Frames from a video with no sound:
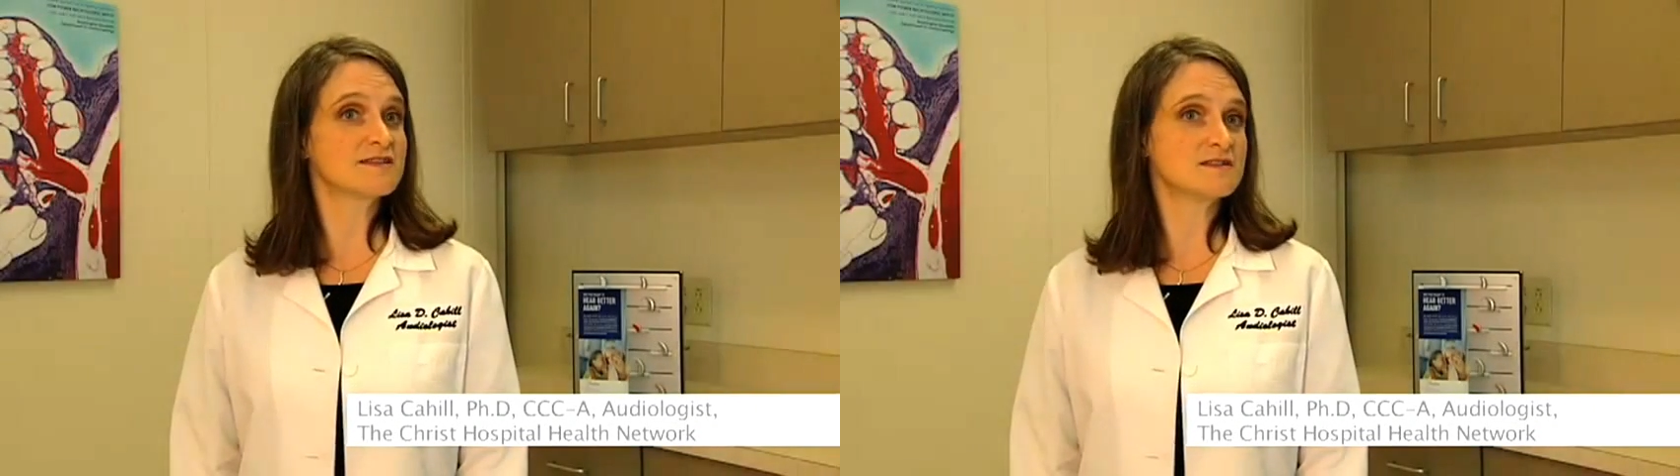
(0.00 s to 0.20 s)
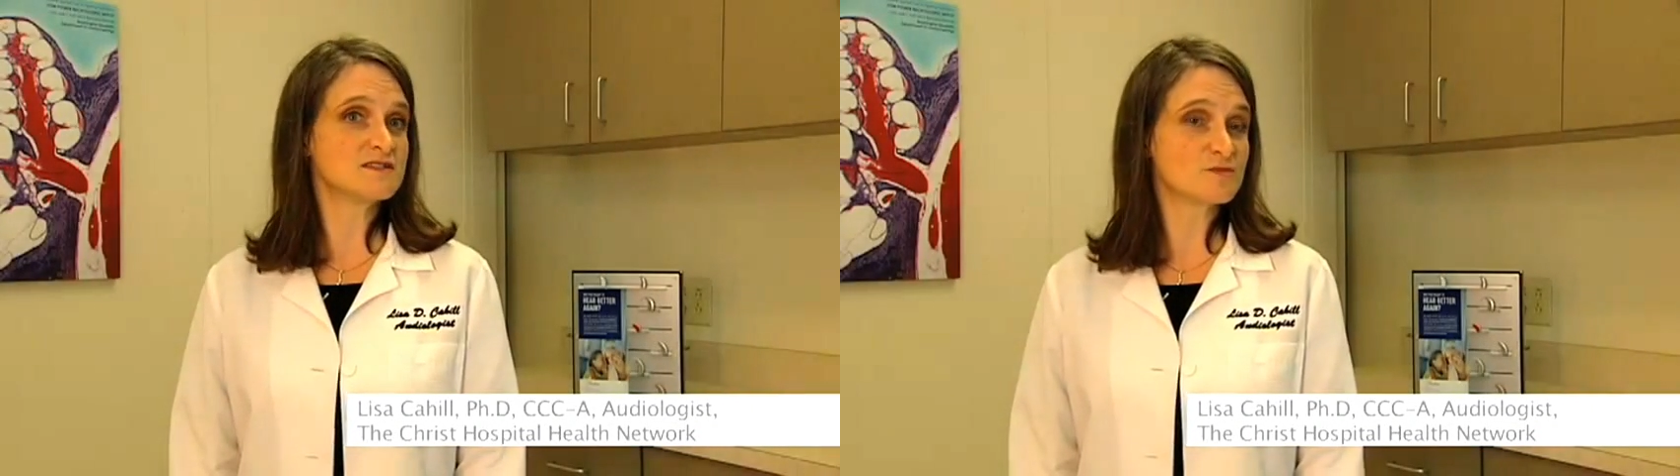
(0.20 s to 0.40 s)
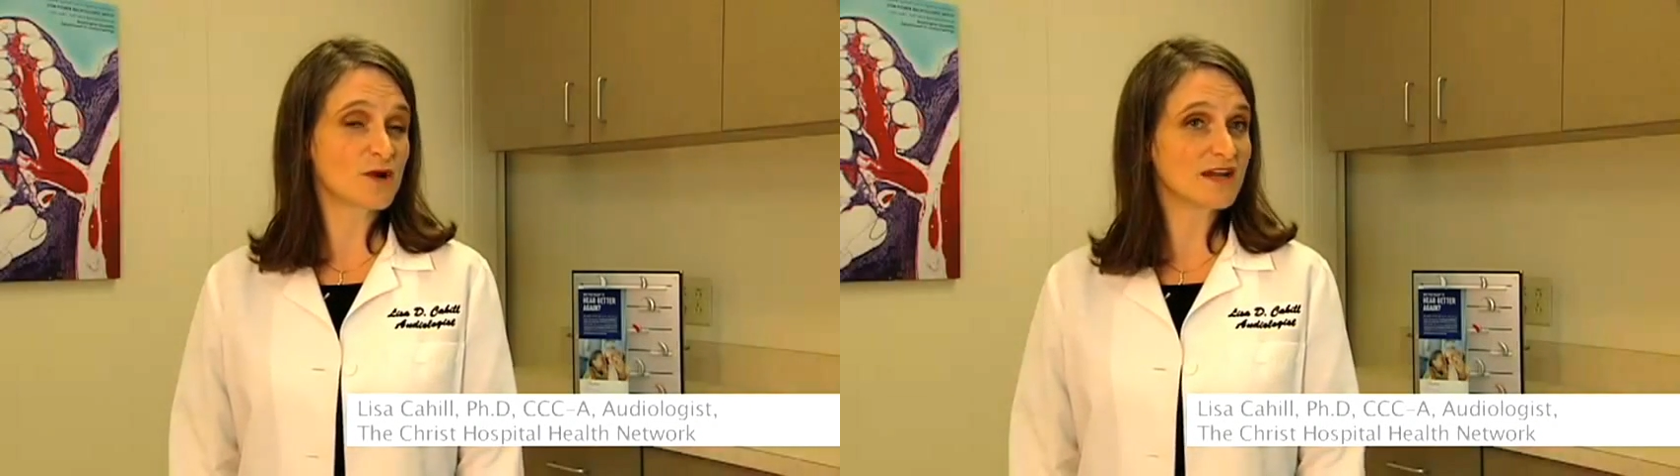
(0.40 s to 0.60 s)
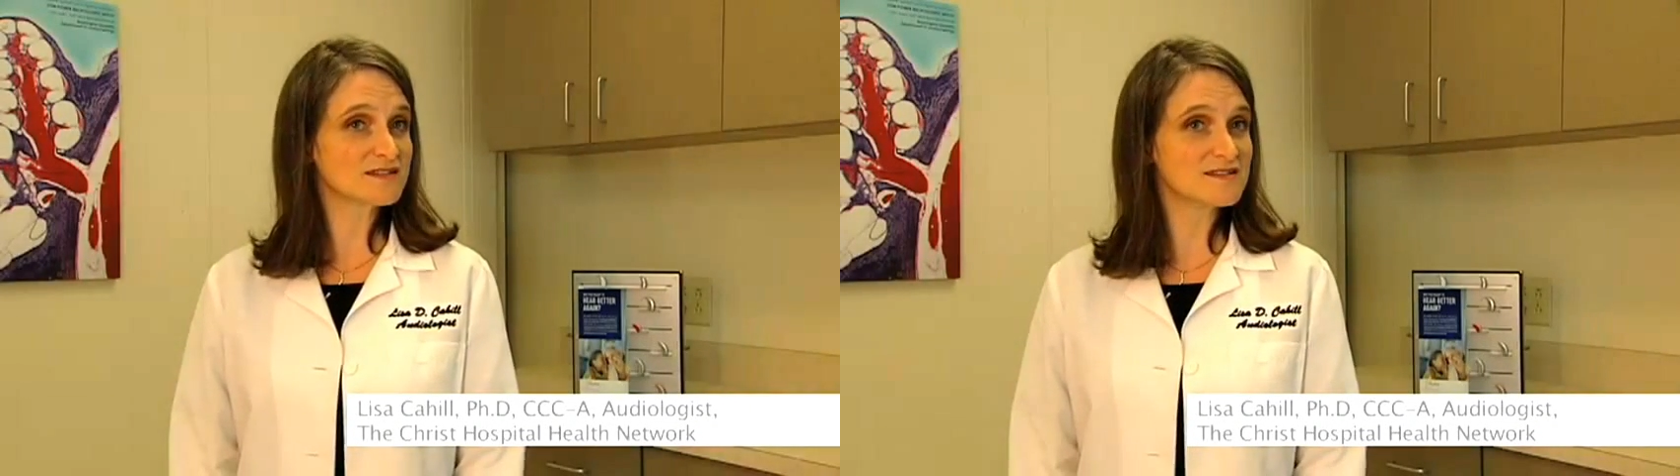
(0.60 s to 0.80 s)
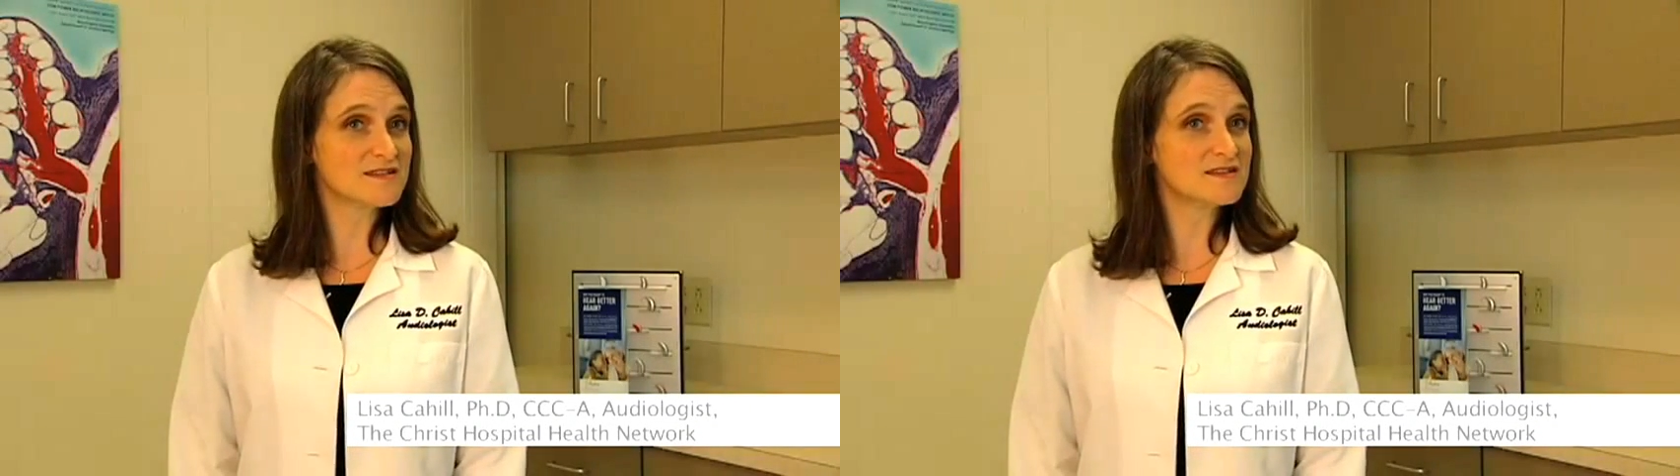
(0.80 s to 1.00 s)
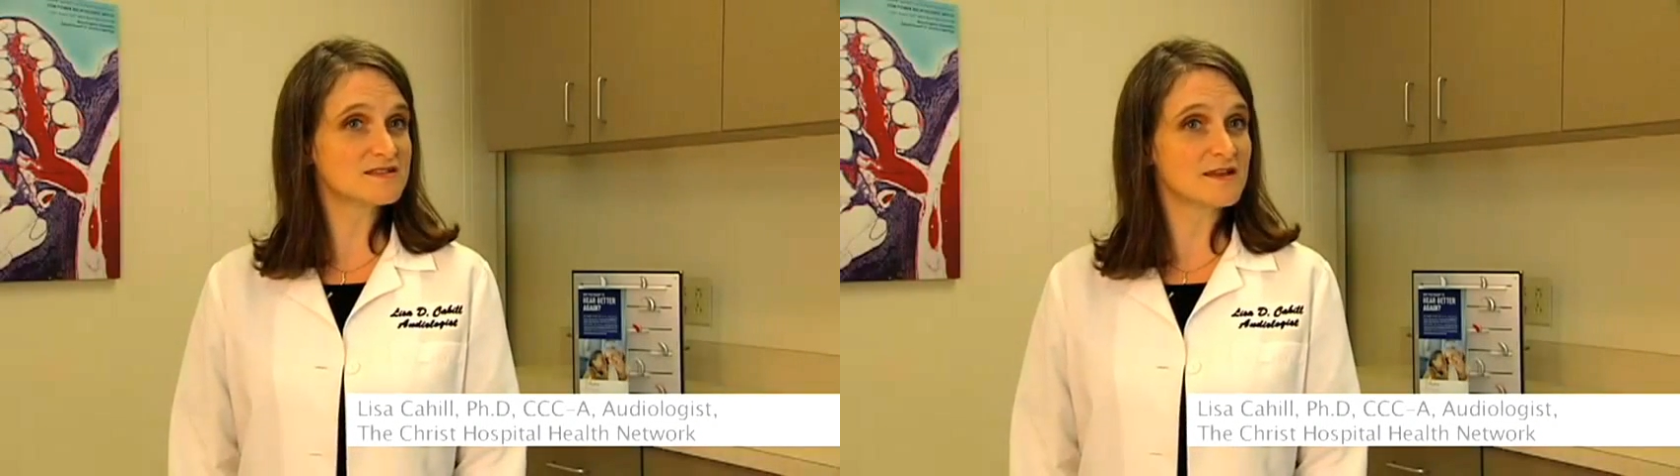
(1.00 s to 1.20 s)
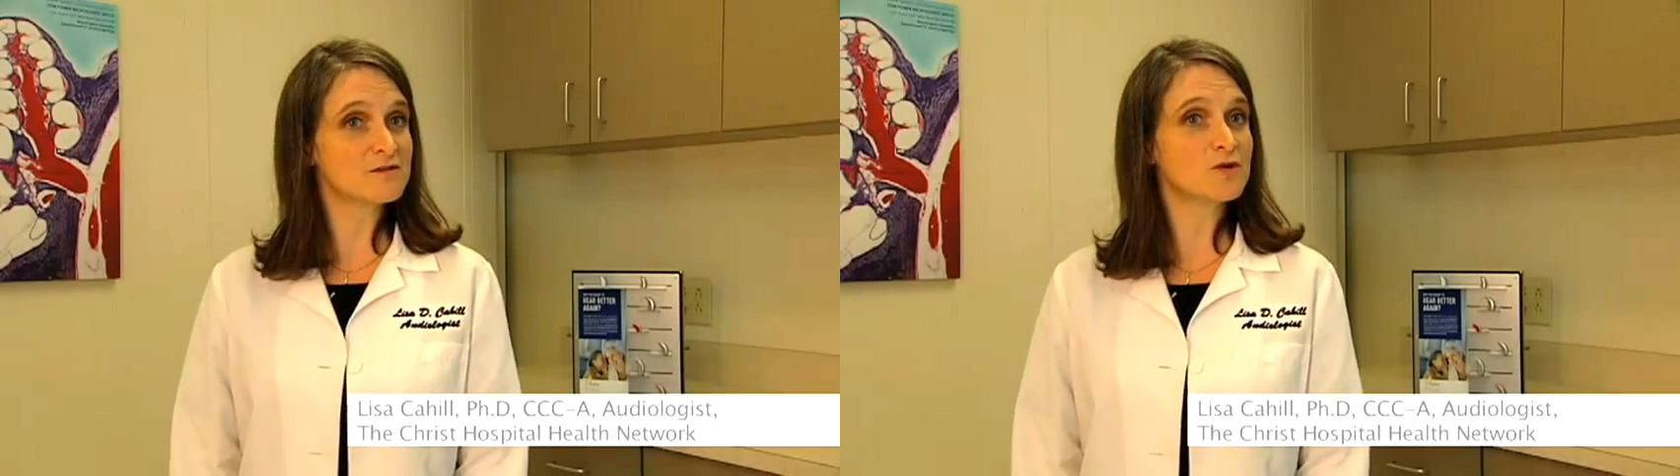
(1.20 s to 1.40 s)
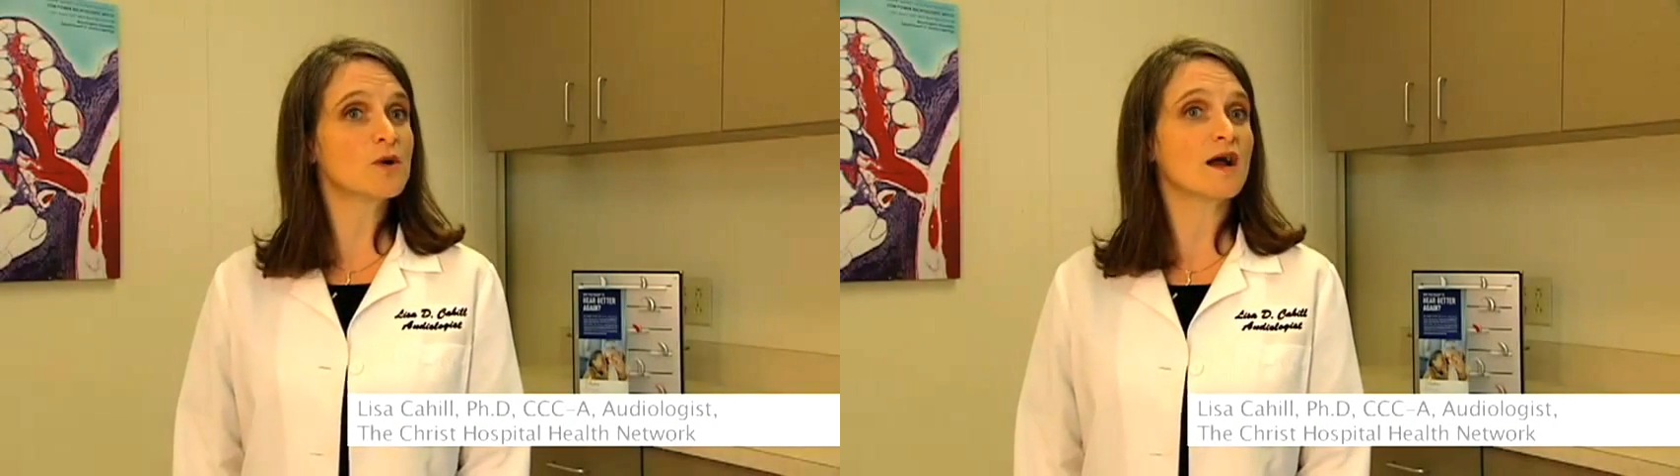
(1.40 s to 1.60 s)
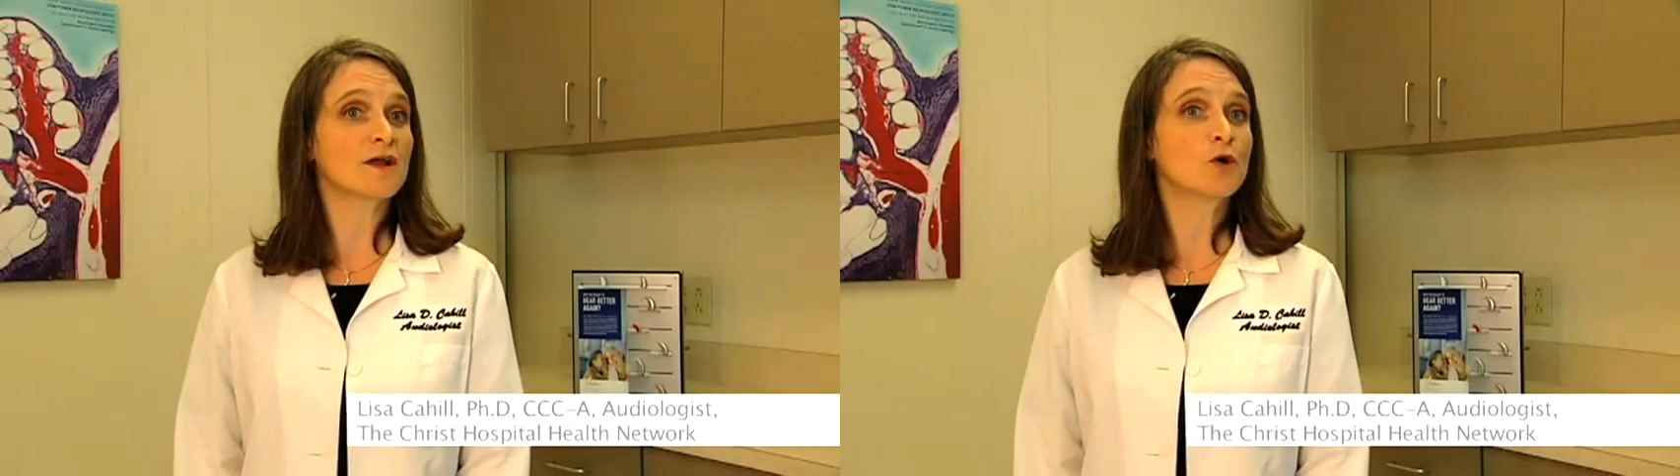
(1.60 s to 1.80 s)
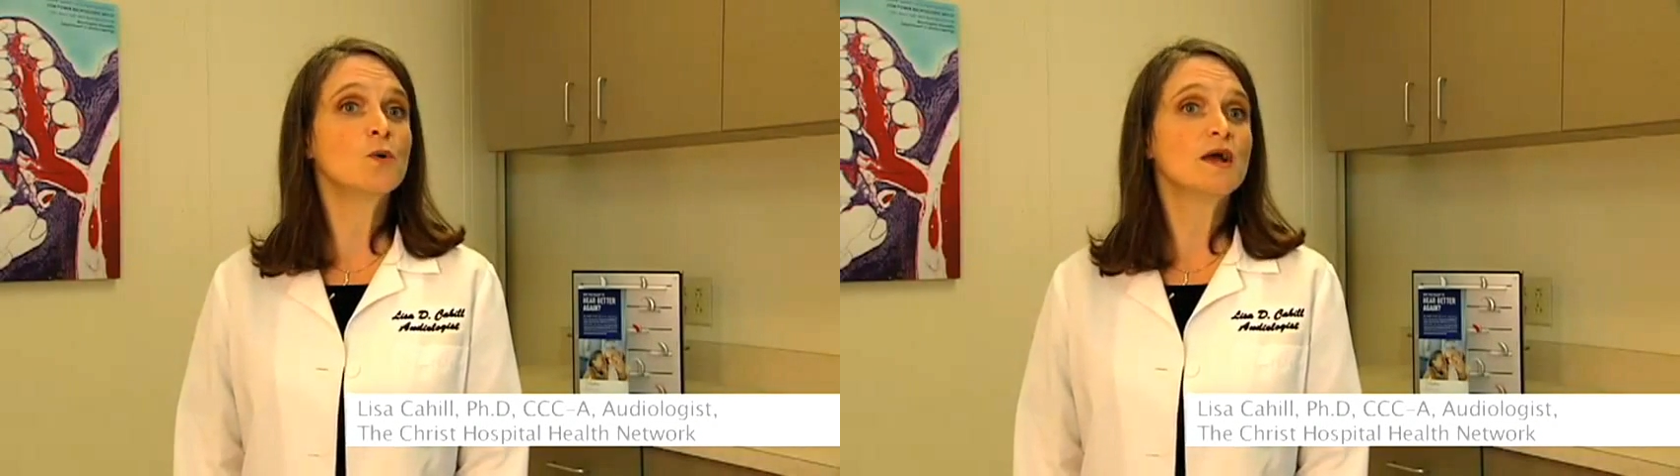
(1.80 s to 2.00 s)
licensed to practice in the state of
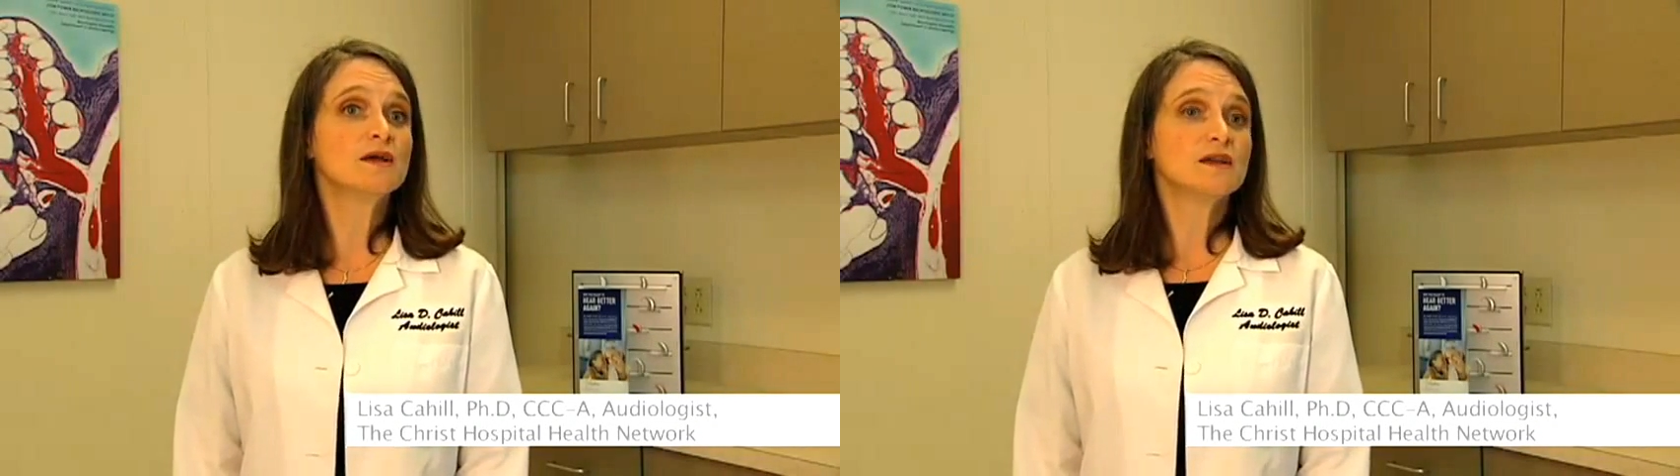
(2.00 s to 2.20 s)
Ohio,